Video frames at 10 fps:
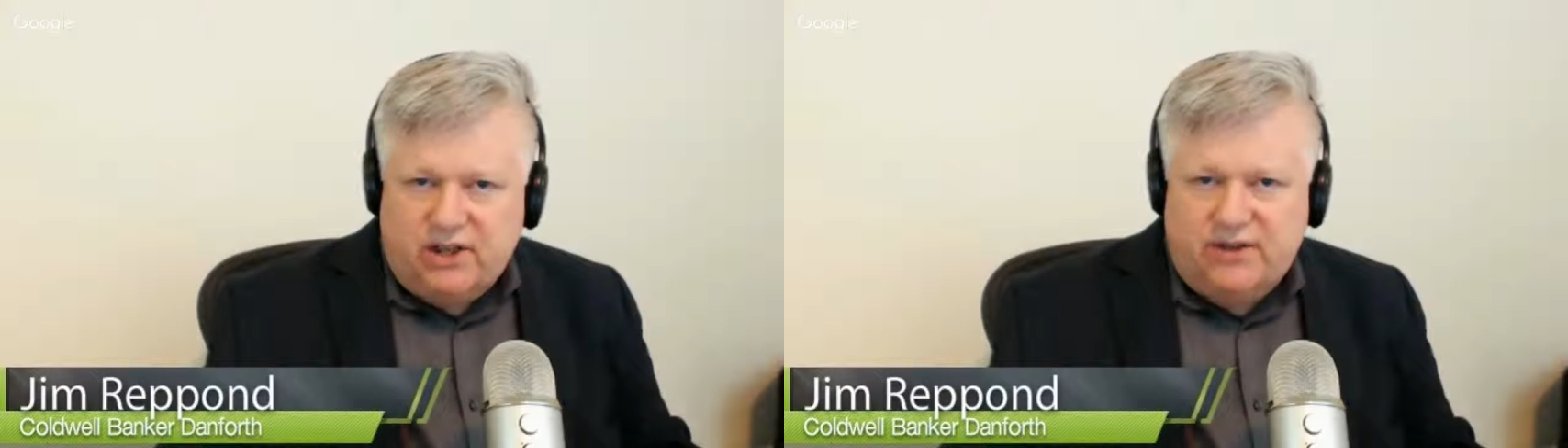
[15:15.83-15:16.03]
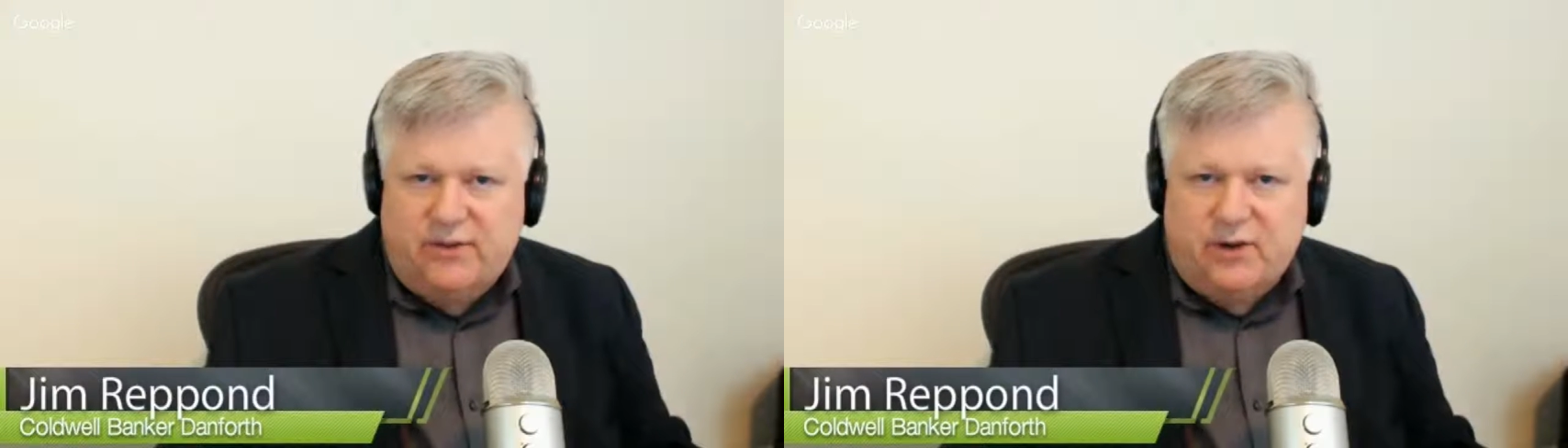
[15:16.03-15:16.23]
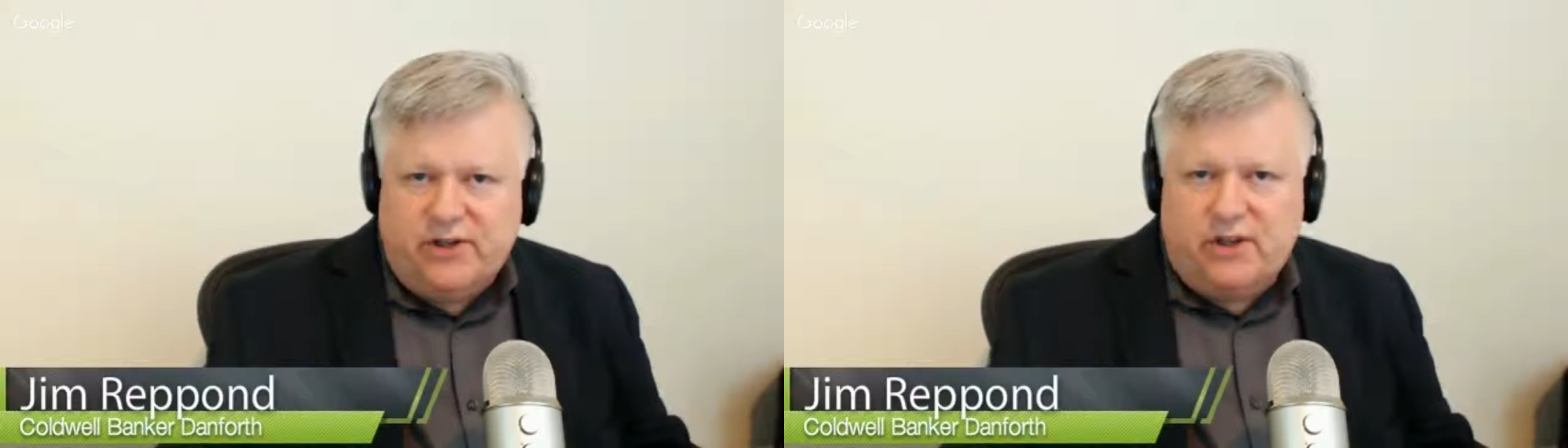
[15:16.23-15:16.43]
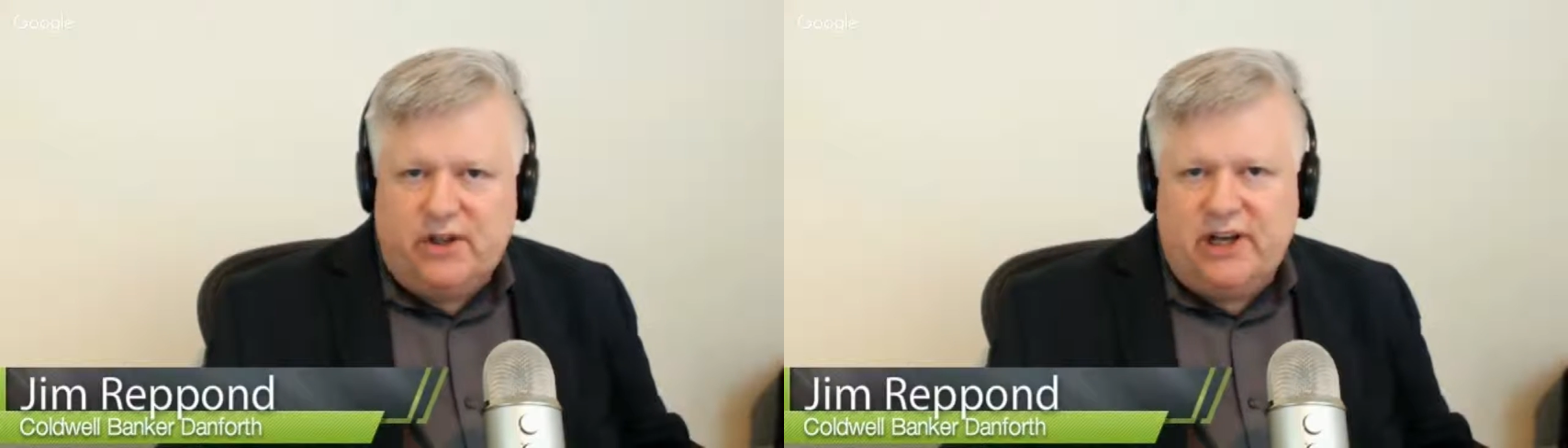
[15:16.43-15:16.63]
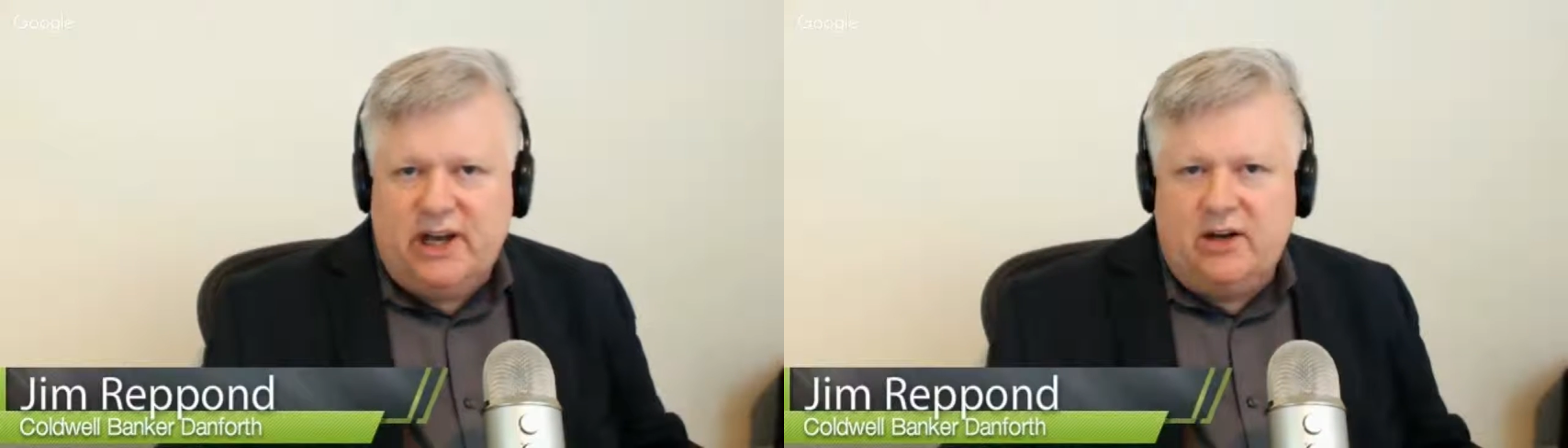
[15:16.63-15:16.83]
for us to look
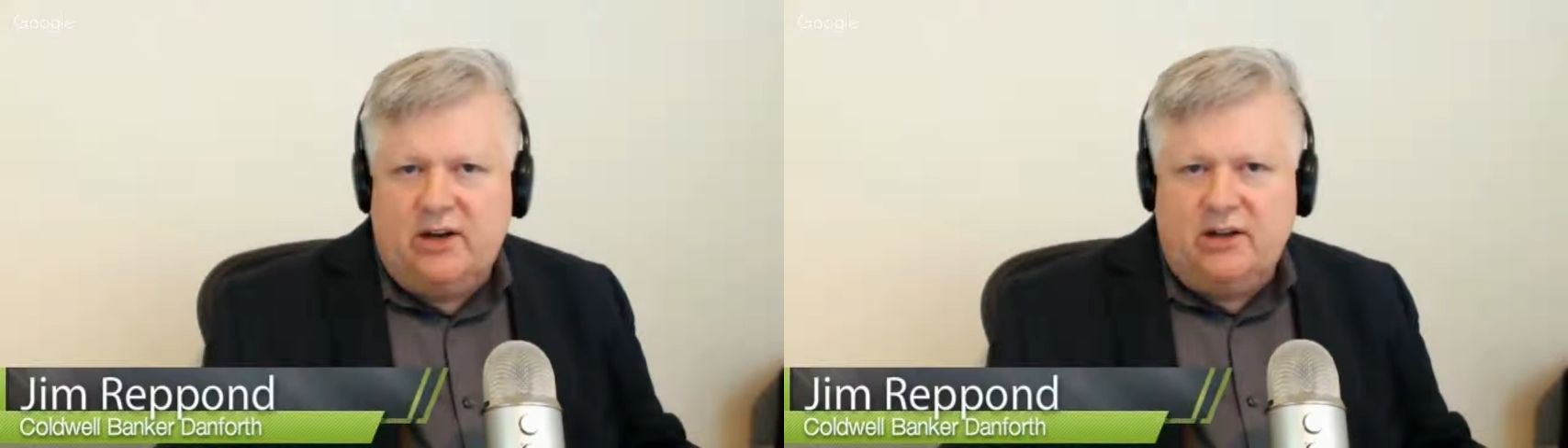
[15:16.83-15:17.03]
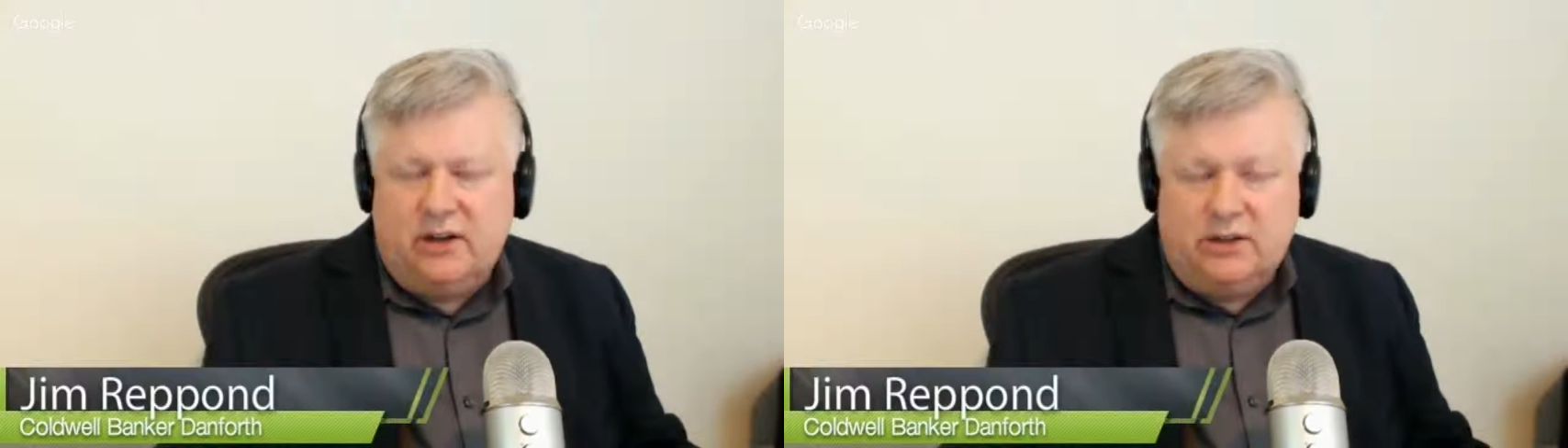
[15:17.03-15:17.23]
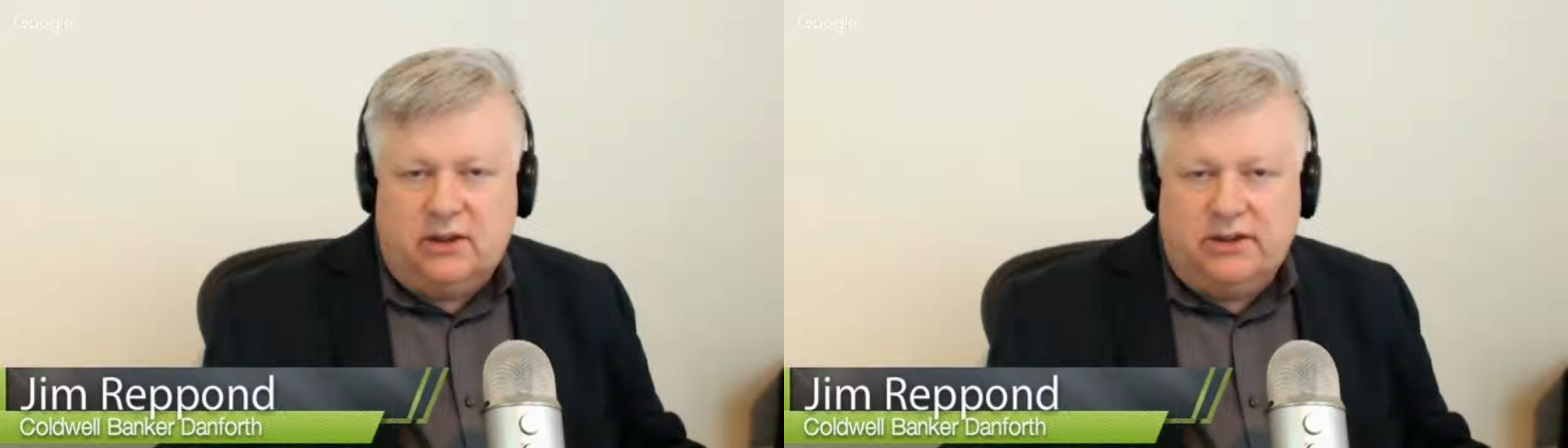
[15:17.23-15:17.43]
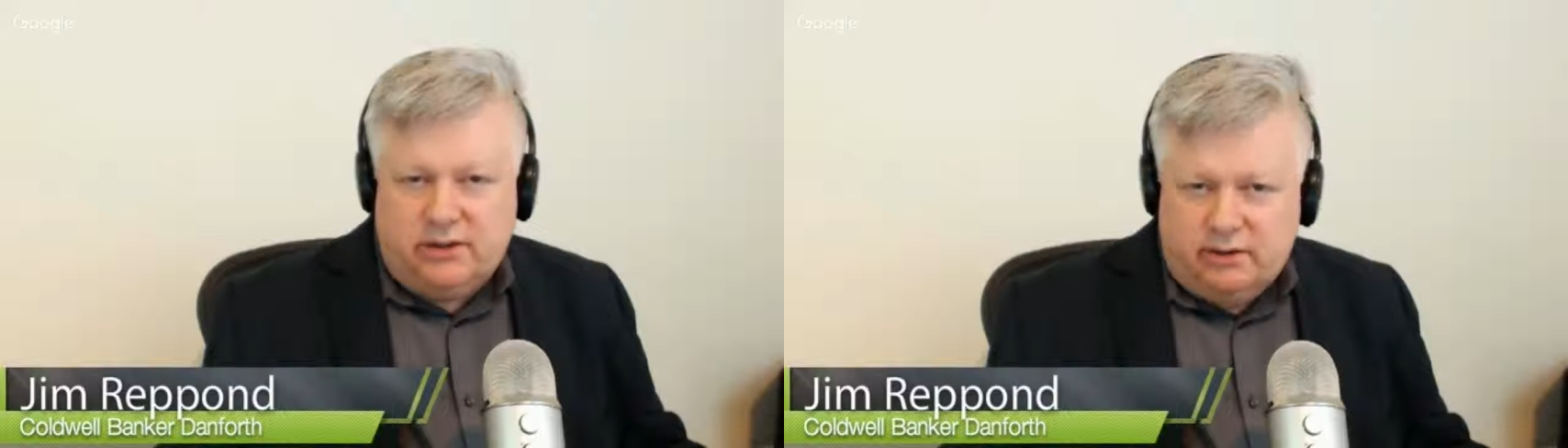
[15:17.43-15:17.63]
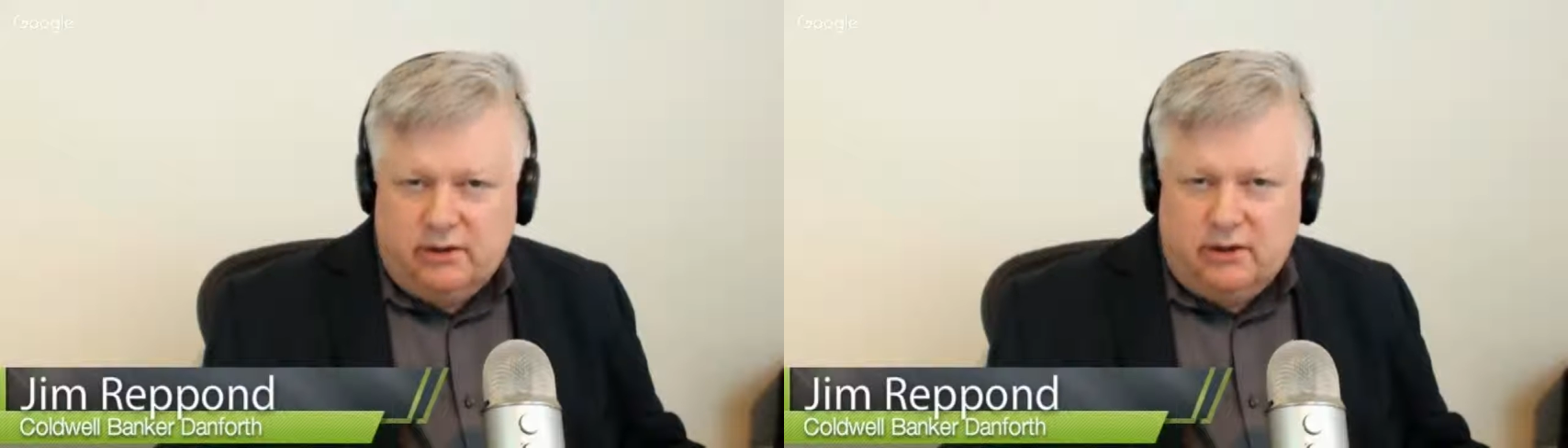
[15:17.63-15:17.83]
at on
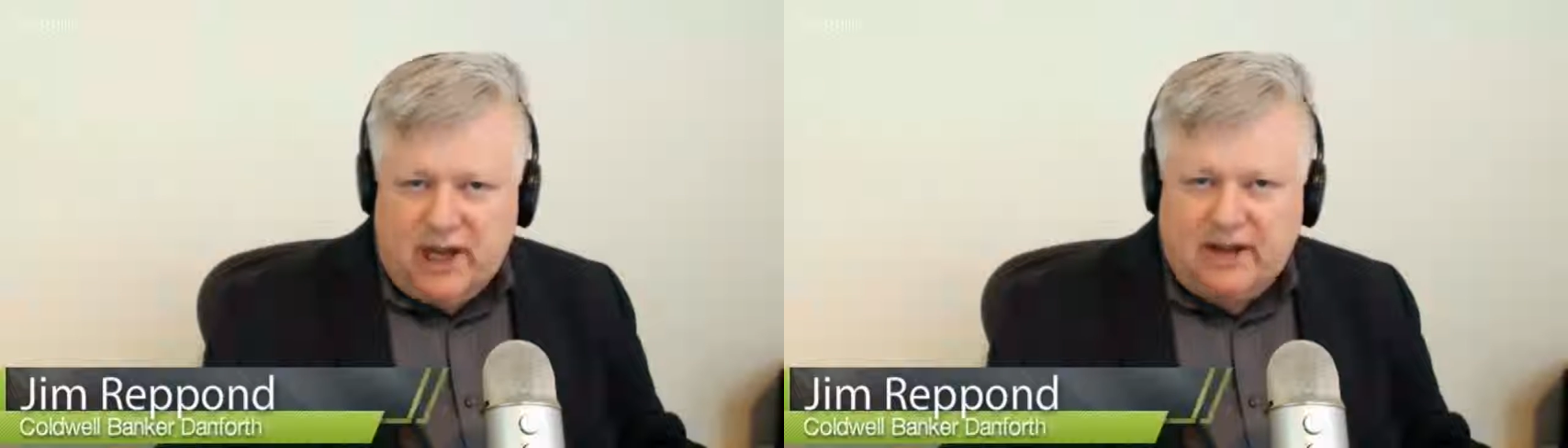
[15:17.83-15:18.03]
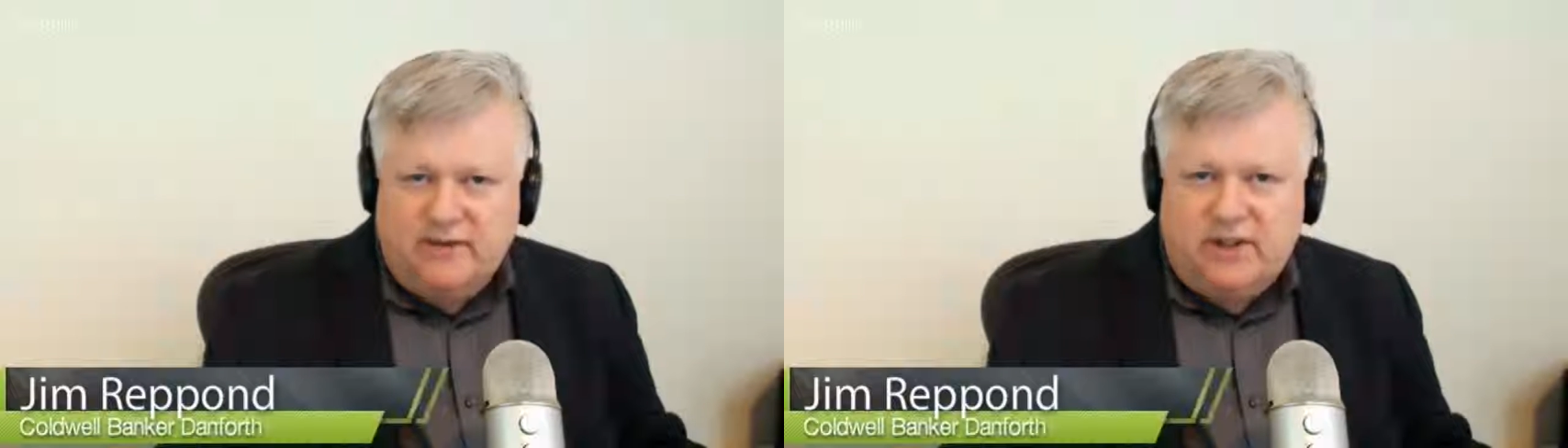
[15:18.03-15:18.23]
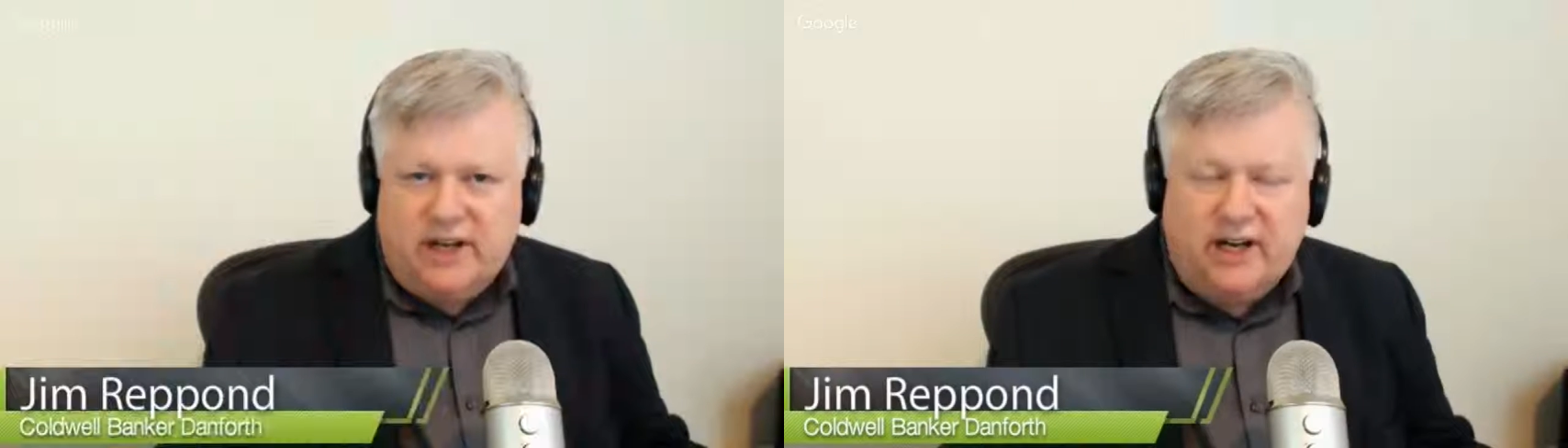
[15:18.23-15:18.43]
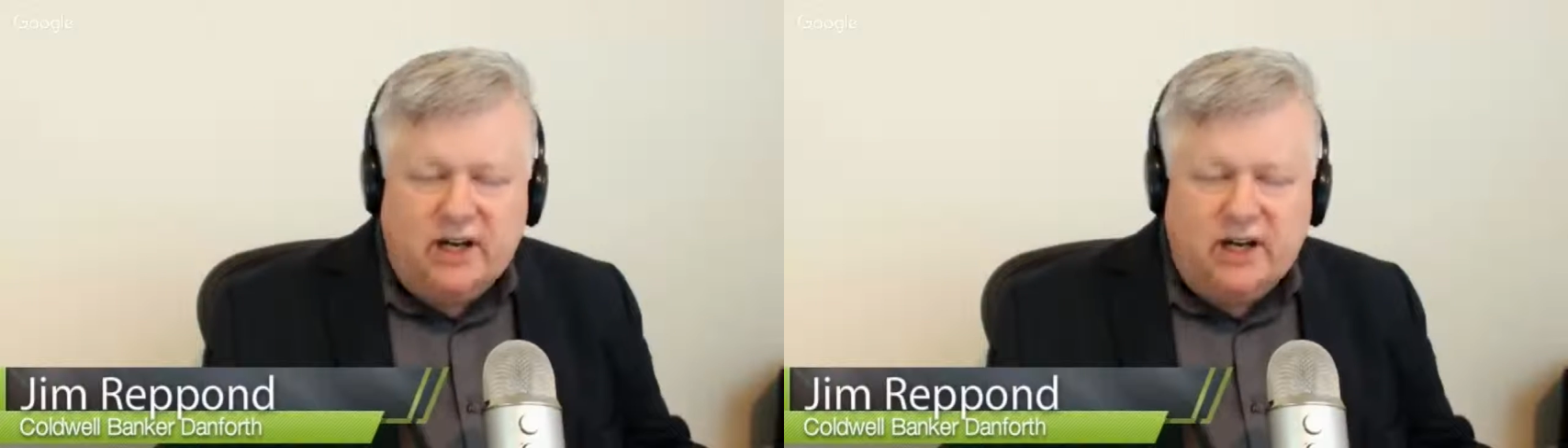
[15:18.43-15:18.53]
live today.